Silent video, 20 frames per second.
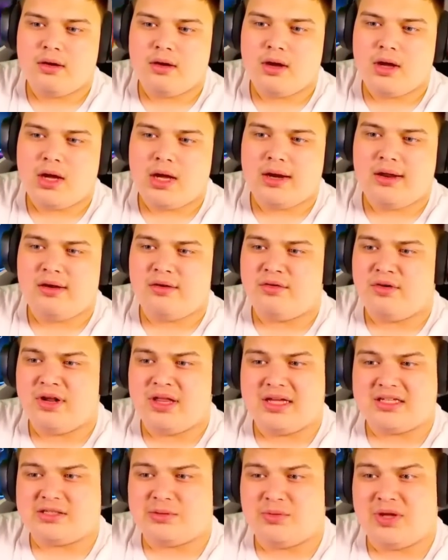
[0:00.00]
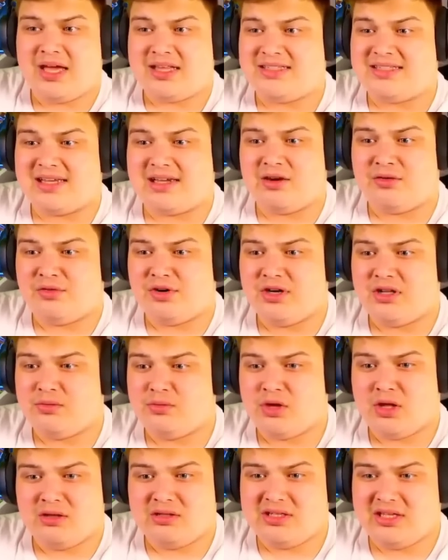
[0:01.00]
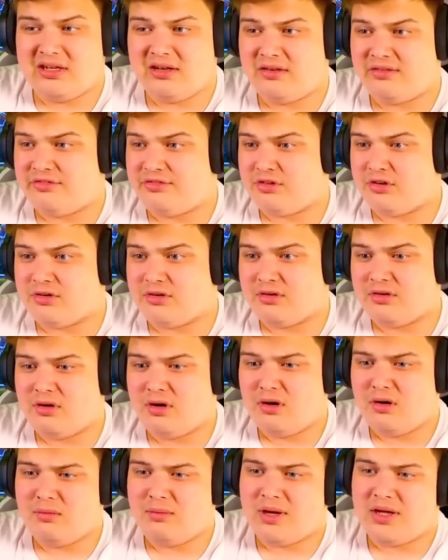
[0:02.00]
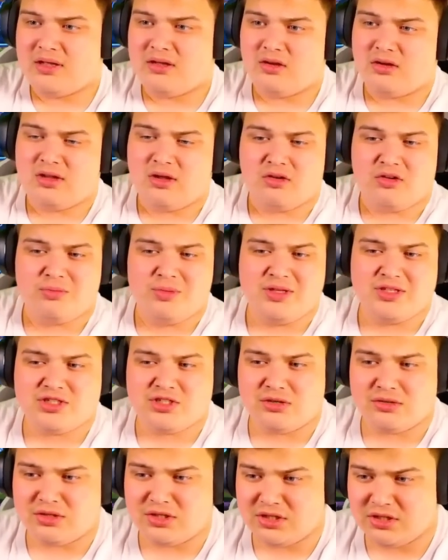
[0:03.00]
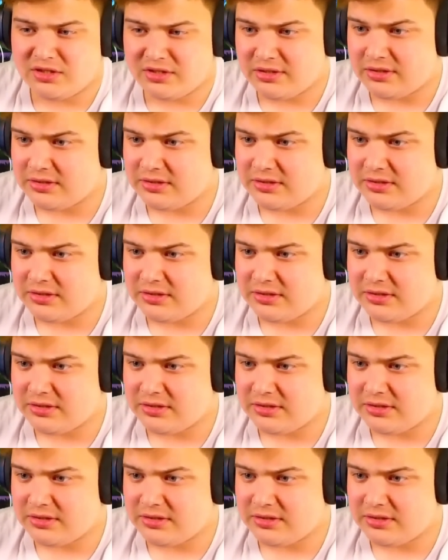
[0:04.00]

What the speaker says: I didn't realize that we had second royal. We all needed the front. Oh my god, that would have been so good.